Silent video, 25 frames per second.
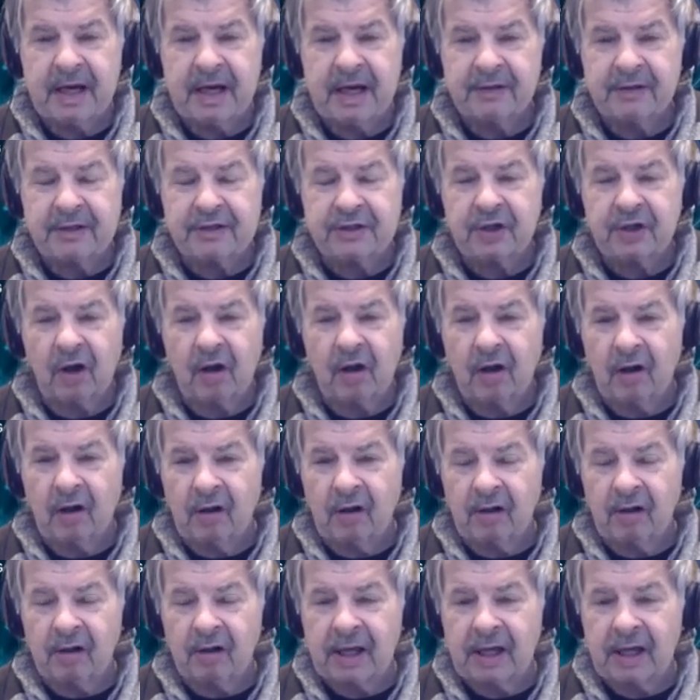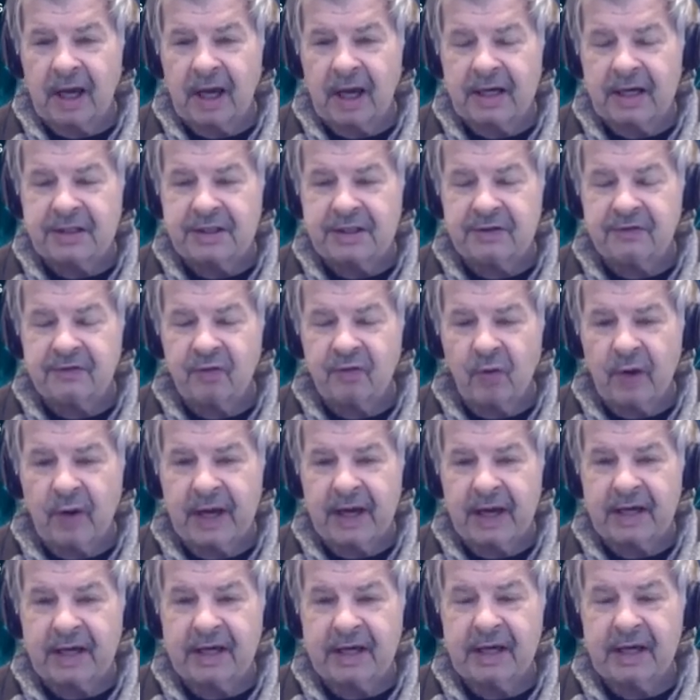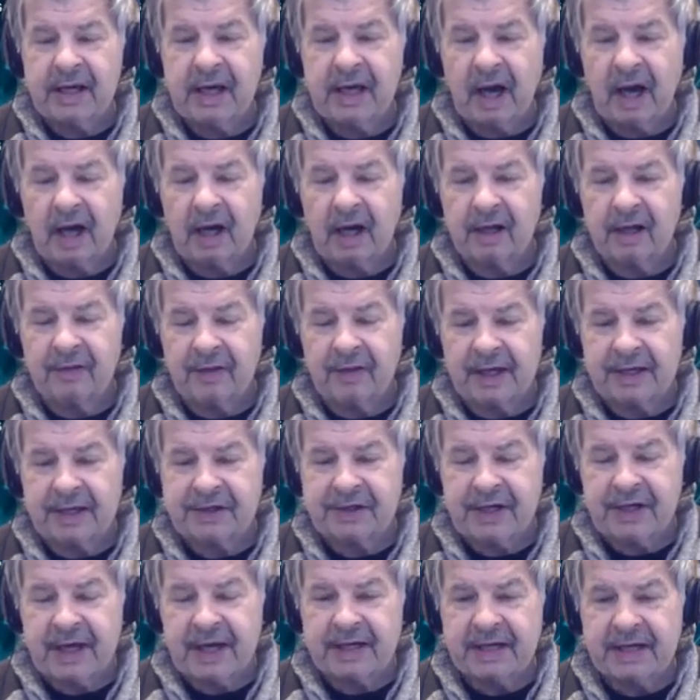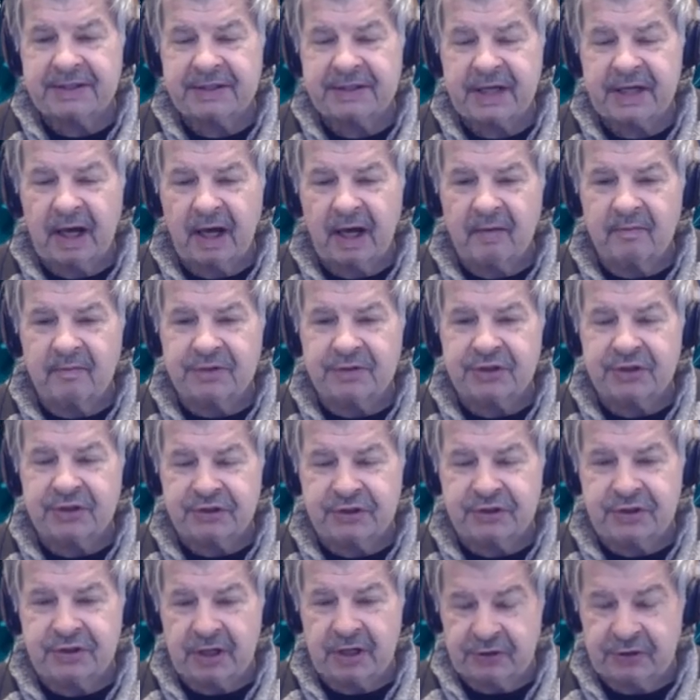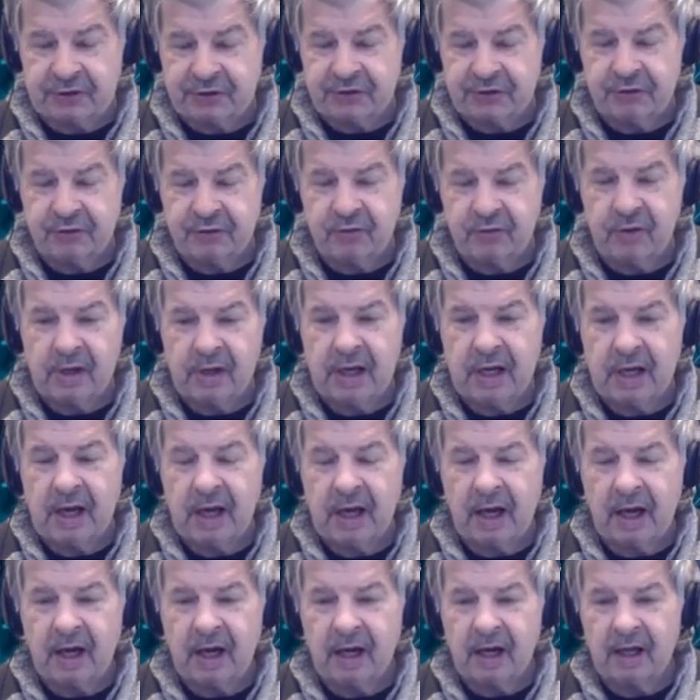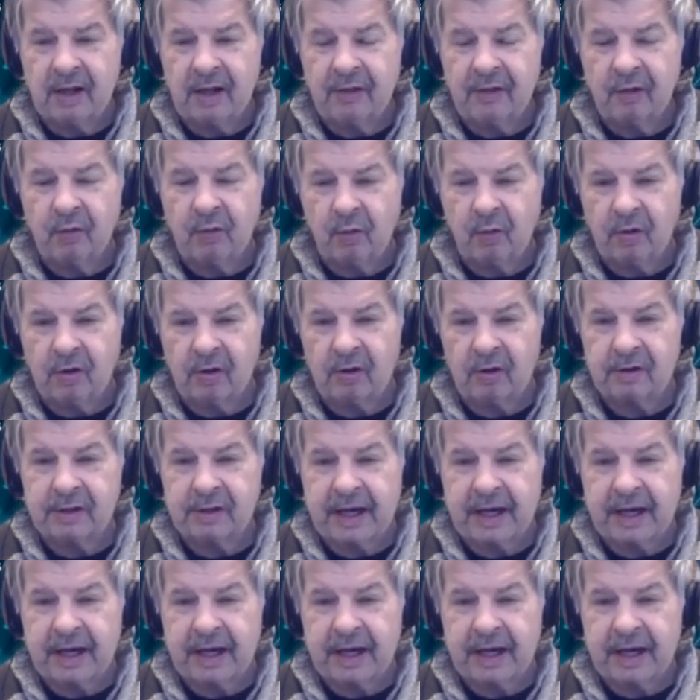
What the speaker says: There's all kinds of ways that text comes to the world.